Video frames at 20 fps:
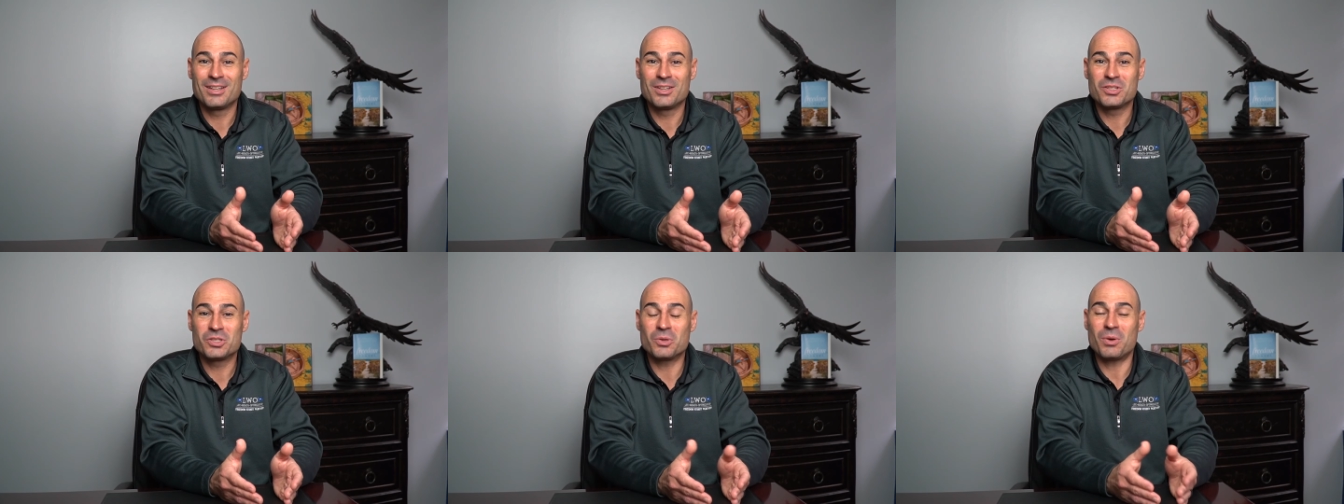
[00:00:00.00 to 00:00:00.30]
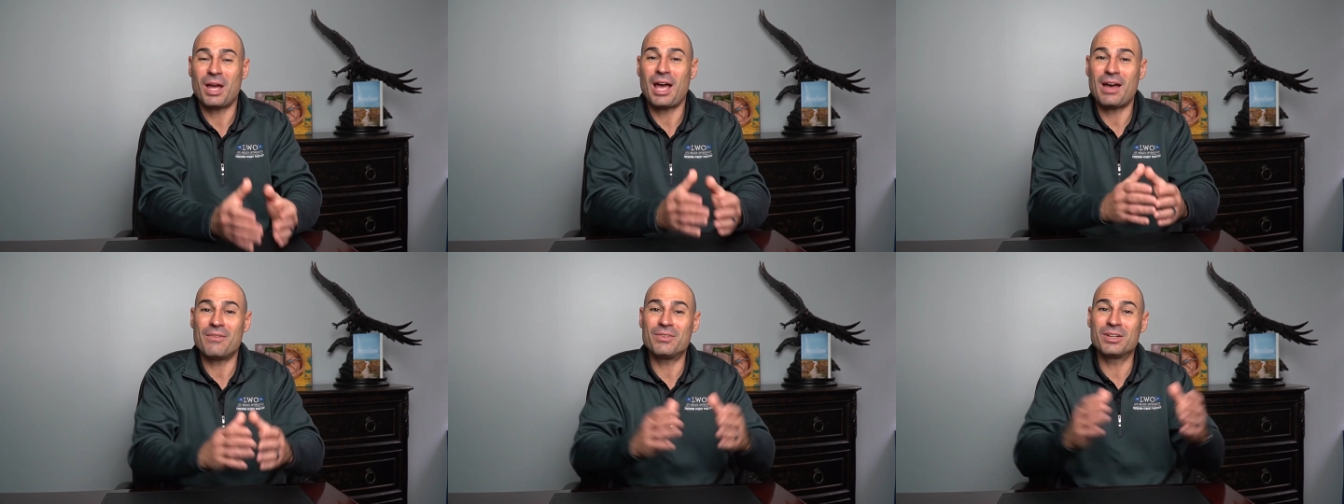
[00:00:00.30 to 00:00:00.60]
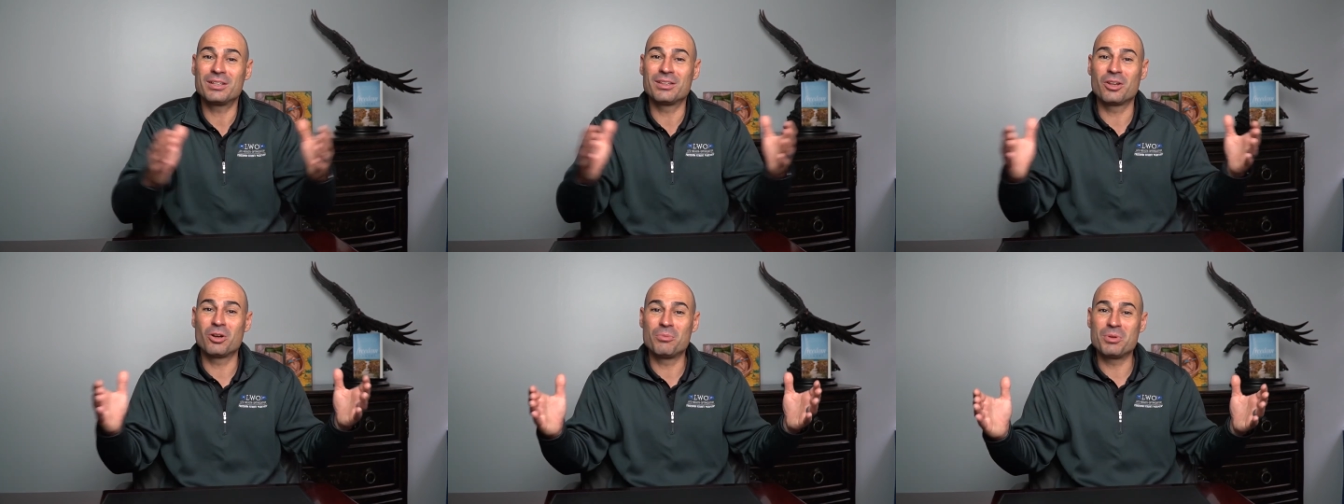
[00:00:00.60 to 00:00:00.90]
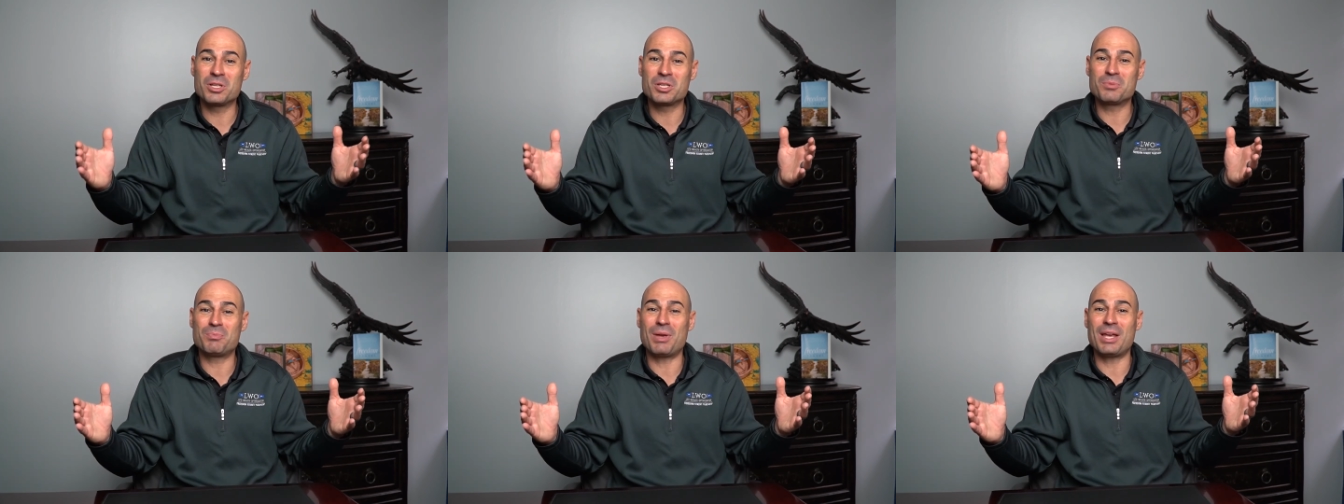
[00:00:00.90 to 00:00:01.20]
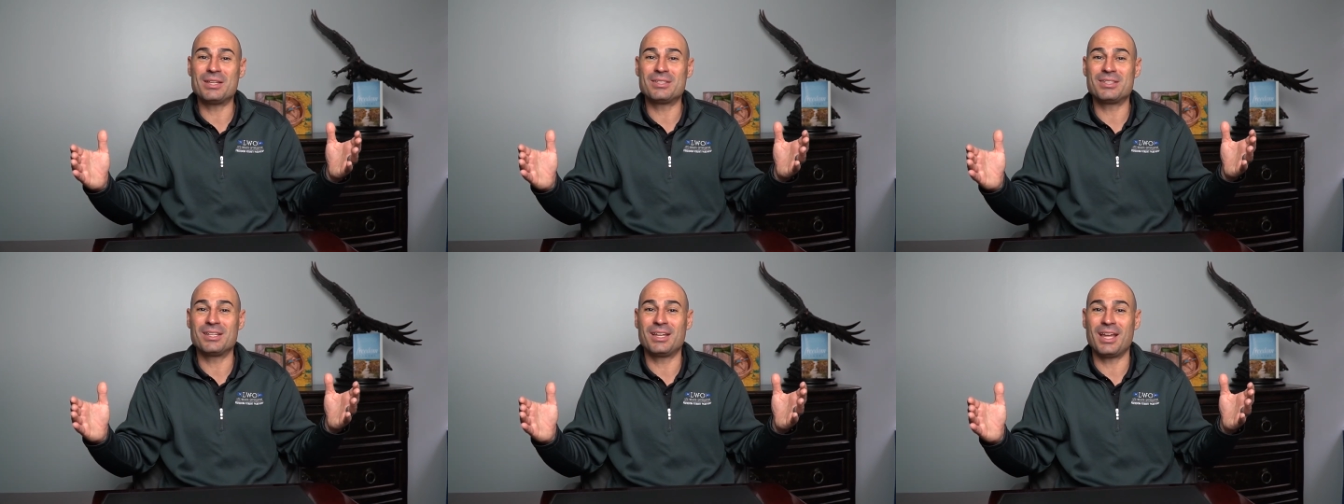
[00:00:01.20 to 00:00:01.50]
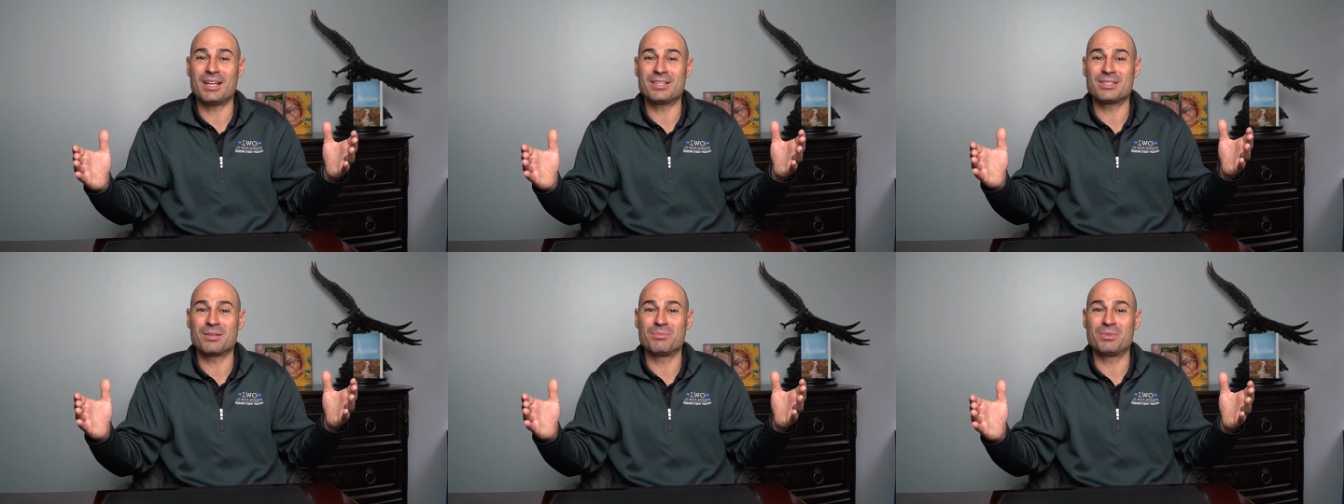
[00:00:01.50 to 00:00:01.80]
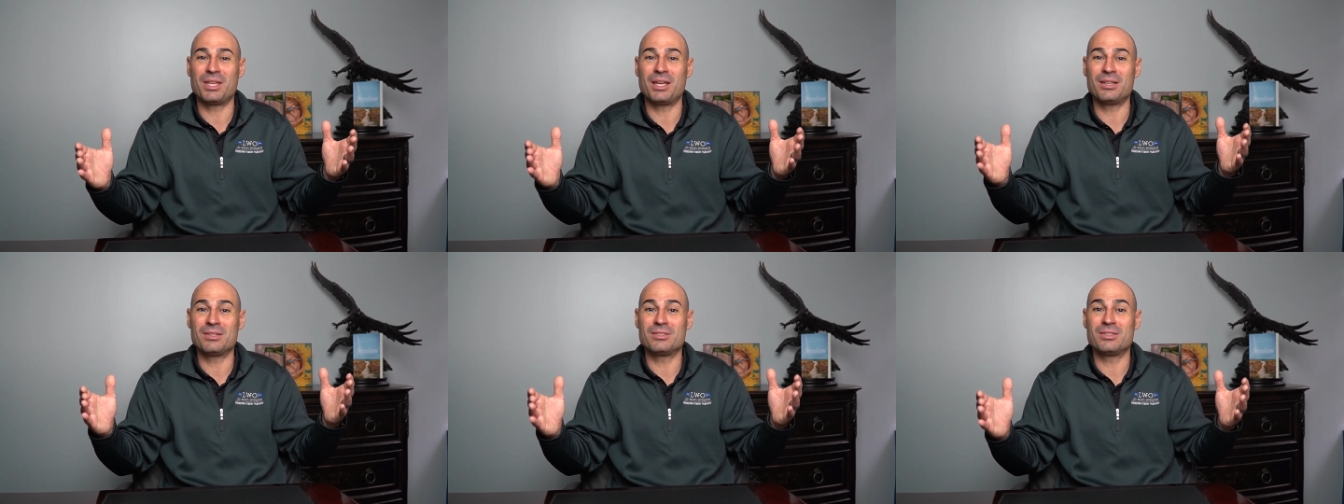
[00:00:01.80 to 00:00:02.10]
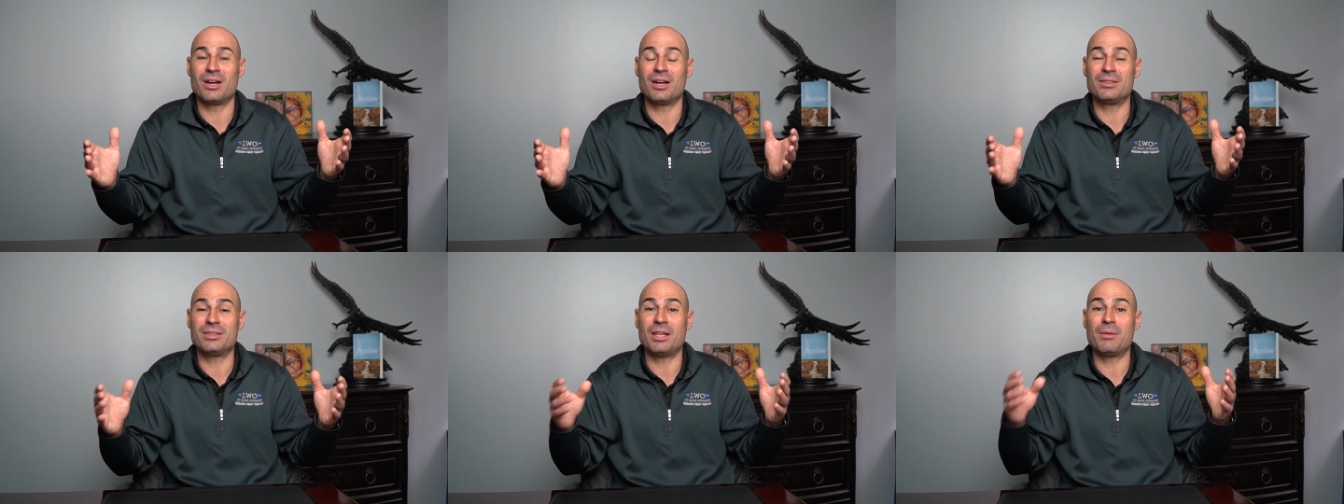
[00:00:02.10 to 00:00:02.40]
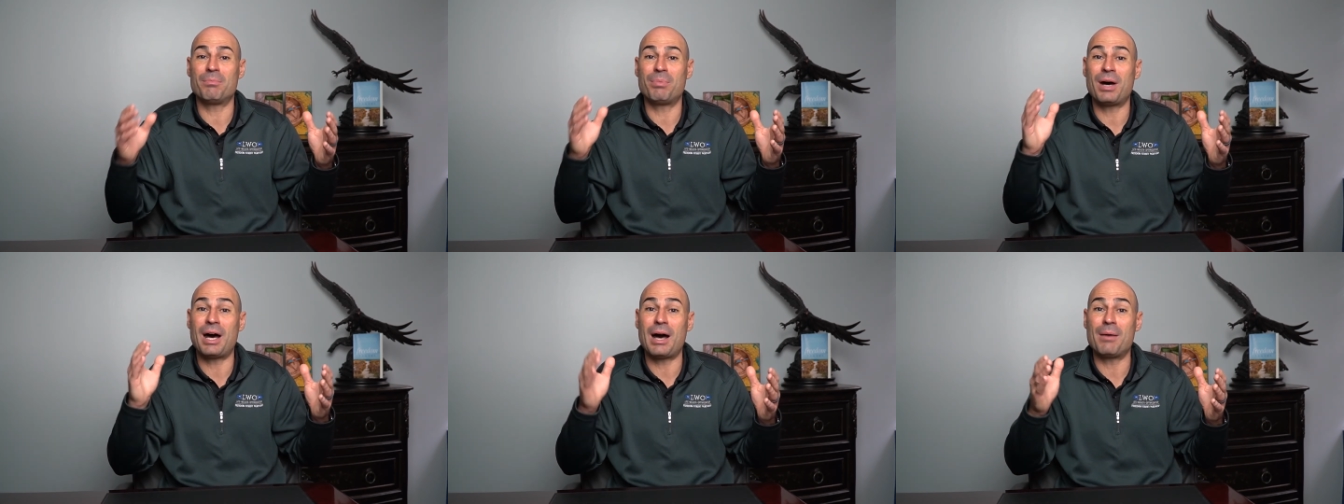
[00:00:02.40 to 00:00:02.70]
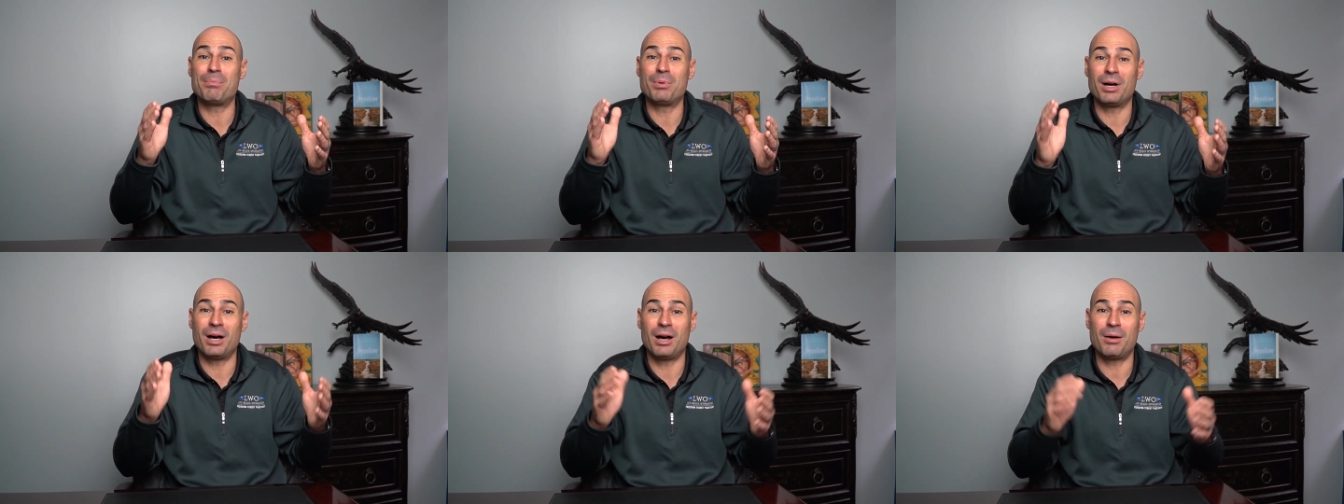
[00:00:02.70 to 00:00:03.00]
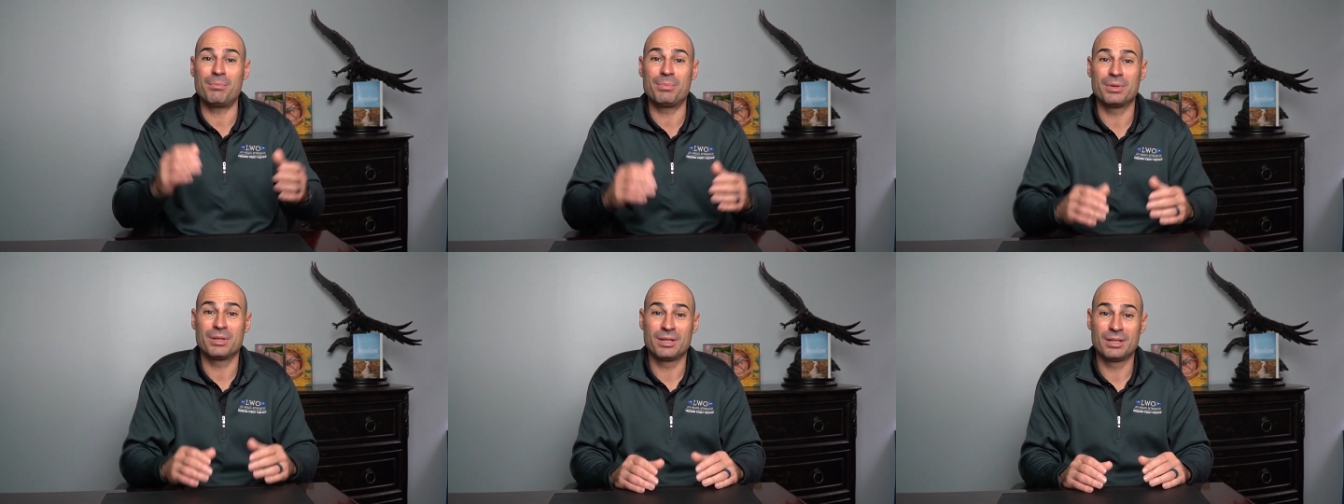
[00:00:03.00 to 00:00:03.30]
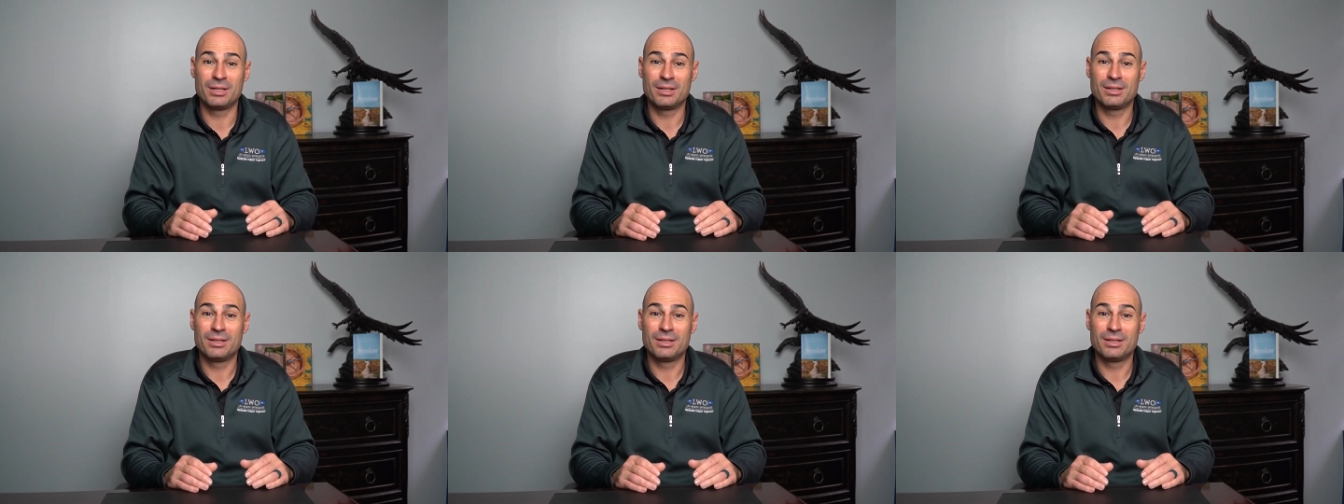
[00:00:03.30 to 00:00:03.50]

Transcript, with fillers: So having a little bit of space to get some things done that pop up,